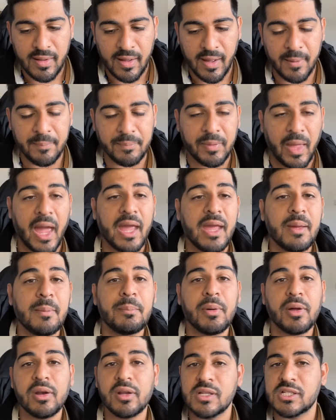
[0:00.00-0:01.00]
Um, I am
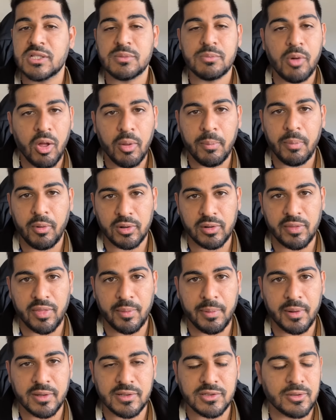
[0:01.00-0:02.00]
but a small part of the
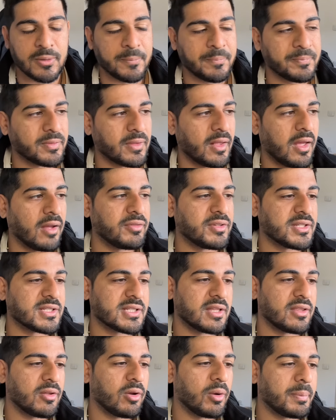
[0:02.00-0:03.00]
puzzle.
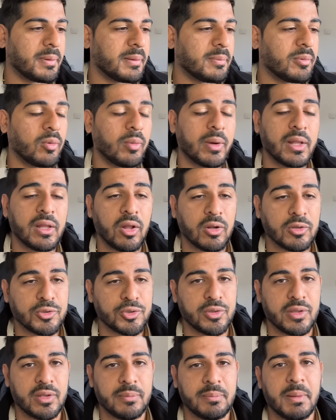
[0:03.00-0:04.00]
Obviously, there are people way
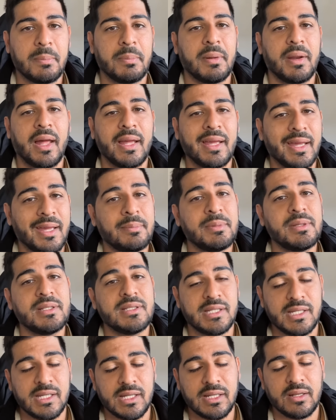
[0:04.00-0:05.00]
larger than me, but I am
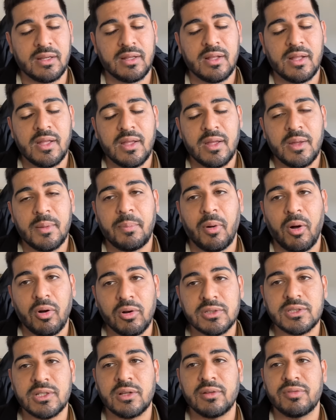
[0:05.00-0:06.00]
indeed
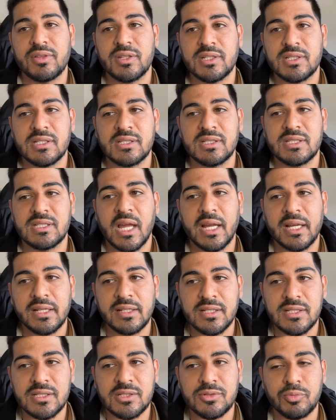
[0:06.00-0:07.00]
part of this
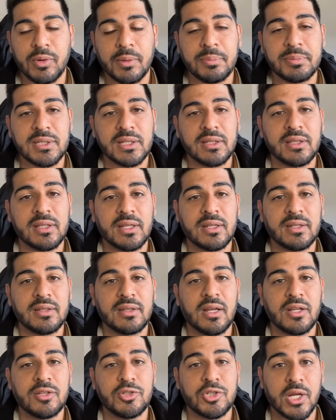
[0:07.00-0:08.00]
Zionist
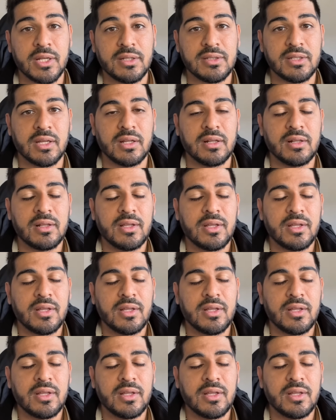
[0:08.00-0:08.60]
reptilian agenda.